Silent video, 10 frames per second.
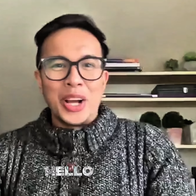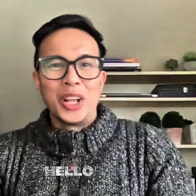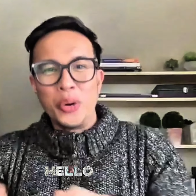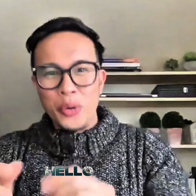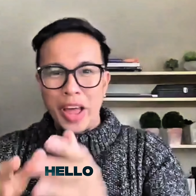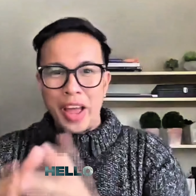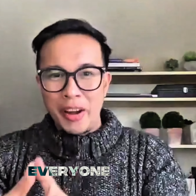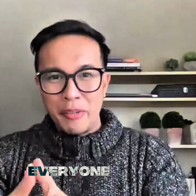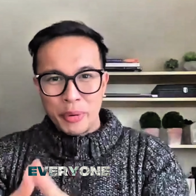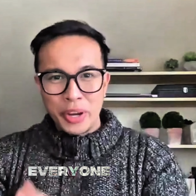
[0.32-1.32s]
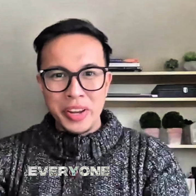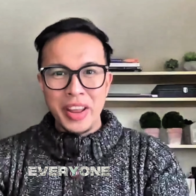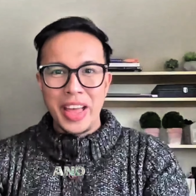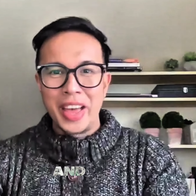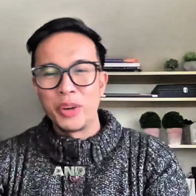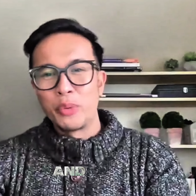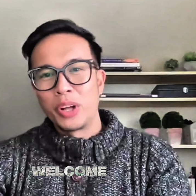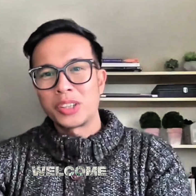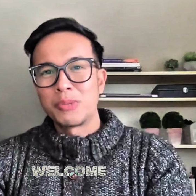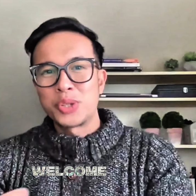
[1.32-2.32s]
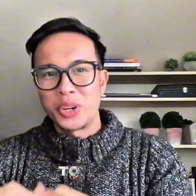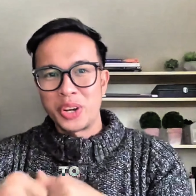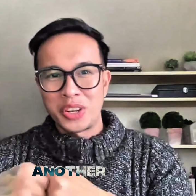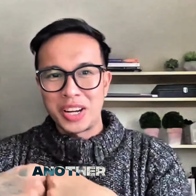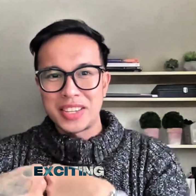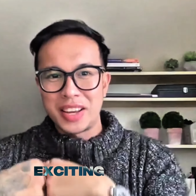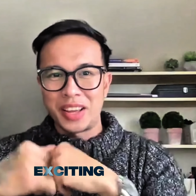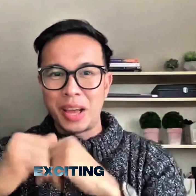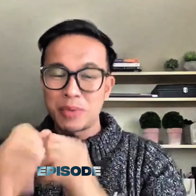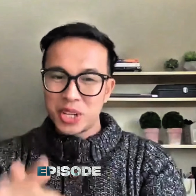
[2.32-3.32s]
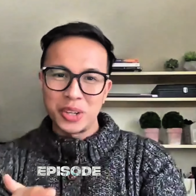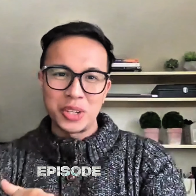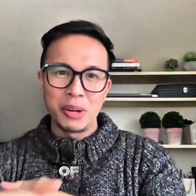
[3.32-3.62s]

Hello, everyone, and welcome to another exciting episode